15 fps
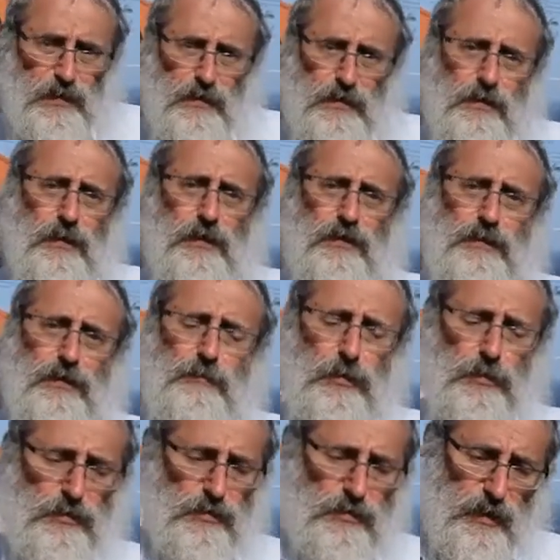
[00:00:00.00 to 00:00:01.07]
You know, Chassidim
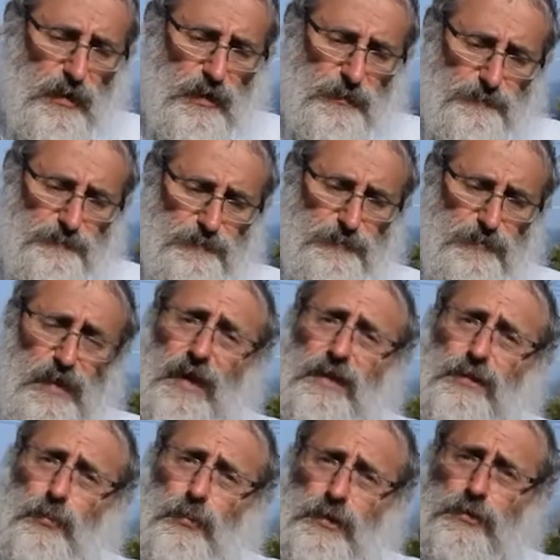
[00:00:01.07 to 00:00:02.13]
used to say
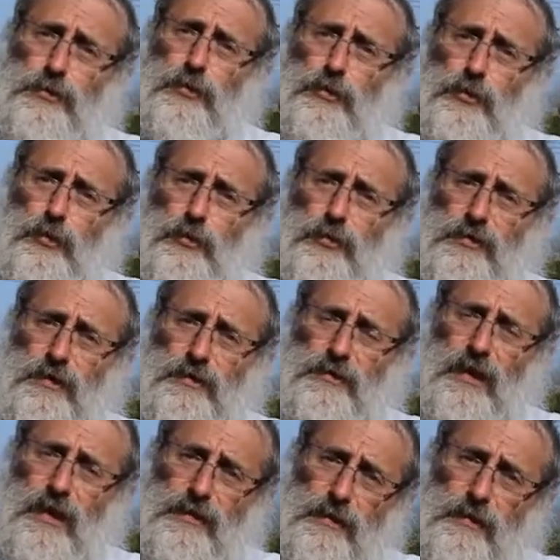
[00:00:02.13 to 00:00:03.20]
that when two Jews sit
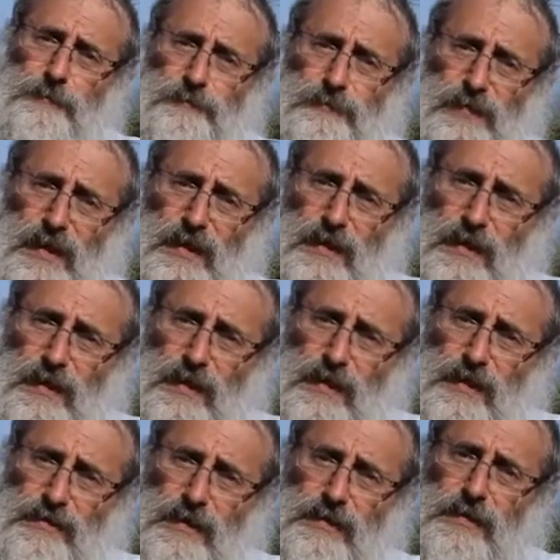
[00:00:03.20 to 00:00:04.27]
together,
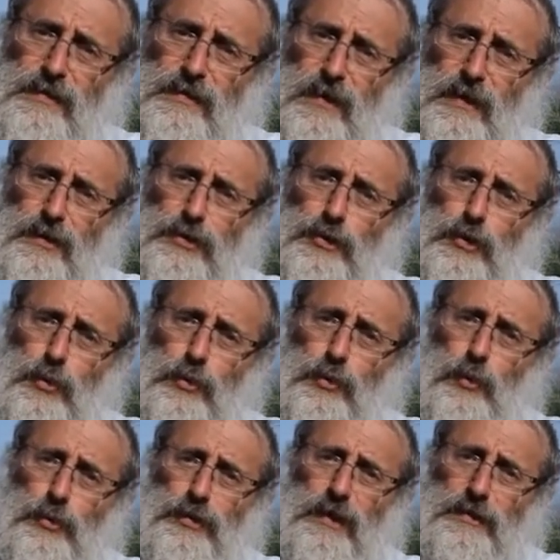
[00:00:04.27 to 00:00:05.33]
that it's uh, two
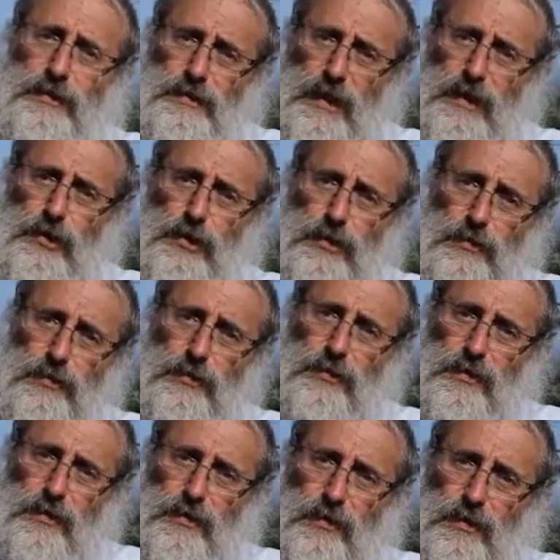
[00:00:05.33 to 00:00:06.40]
good
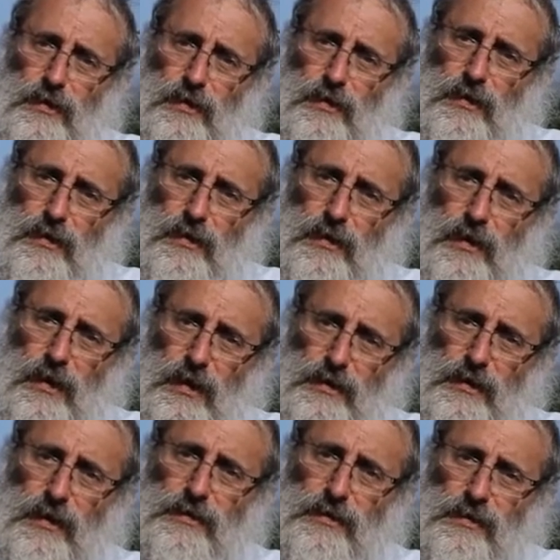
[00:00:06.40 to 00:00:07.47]
inclinations
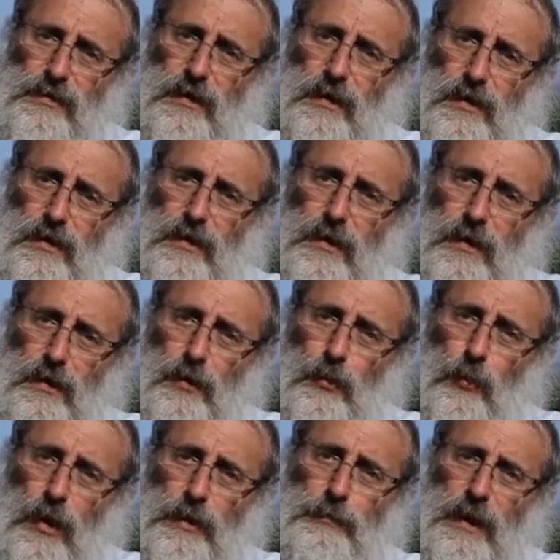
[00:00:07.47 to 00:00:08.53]
against uh,
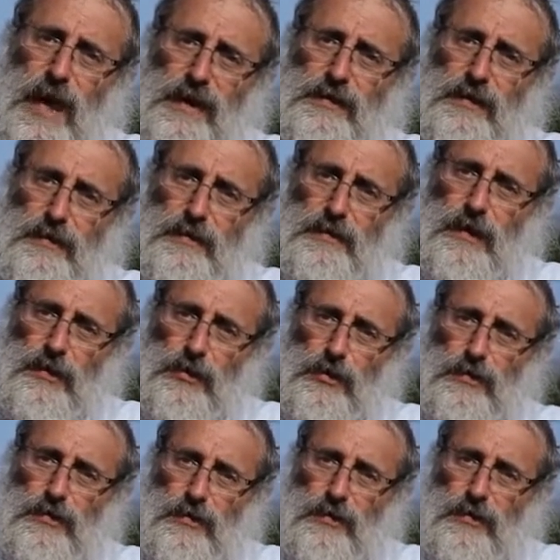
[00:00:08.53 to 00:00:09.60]
one bad
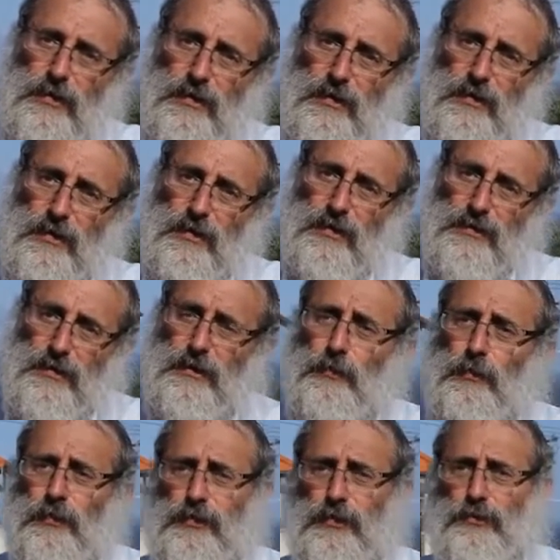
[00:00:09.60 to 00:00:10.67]
inclination. In other
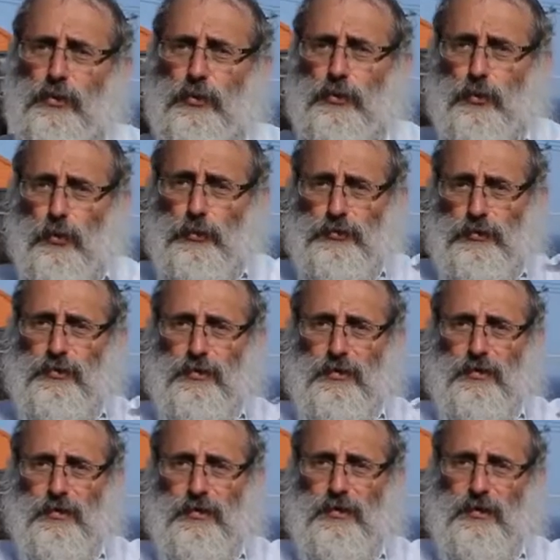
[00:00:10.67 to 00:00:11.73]
words, the two goods
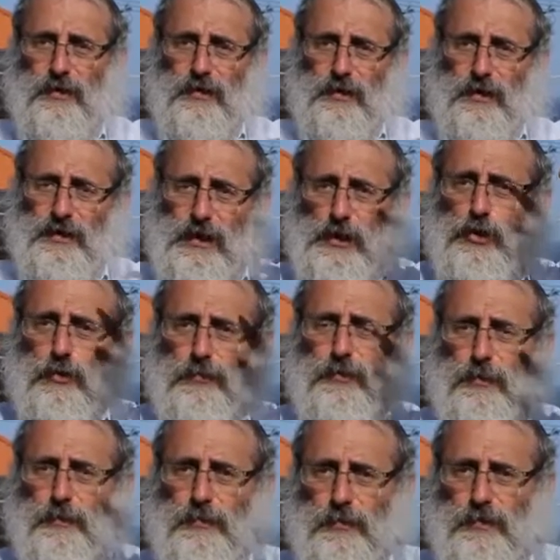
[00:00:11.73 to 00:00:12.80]
in each of
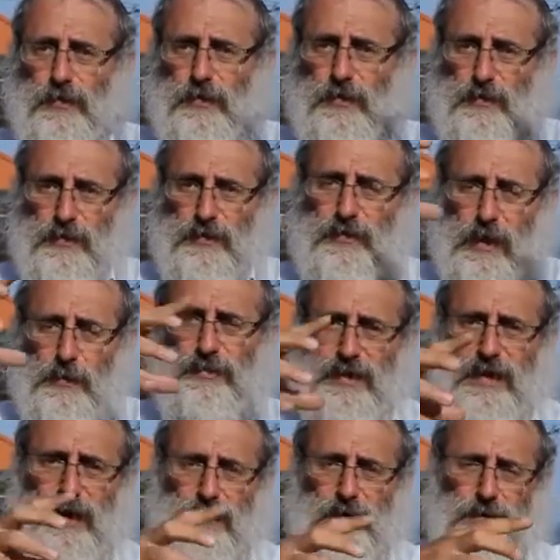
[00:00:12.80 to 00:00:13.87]
them come
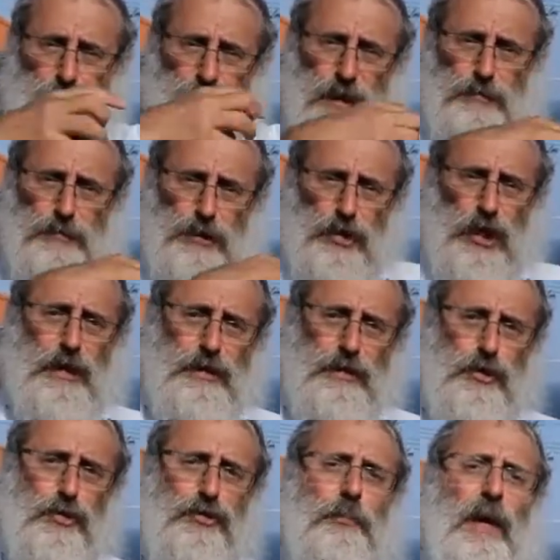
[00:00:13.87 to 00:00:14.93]
together to be able to
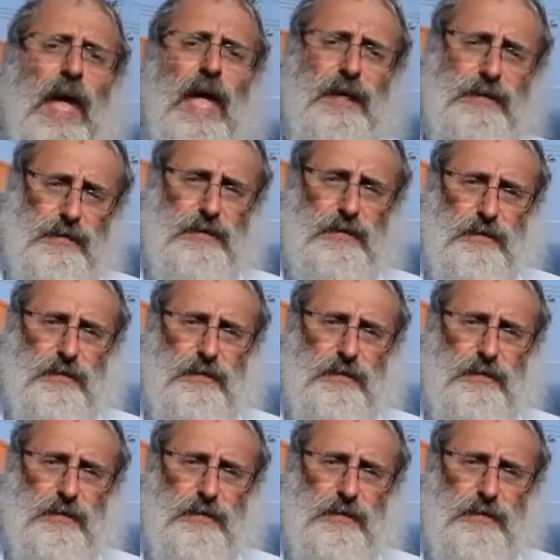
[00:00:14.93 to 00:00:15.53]
challenge the bad.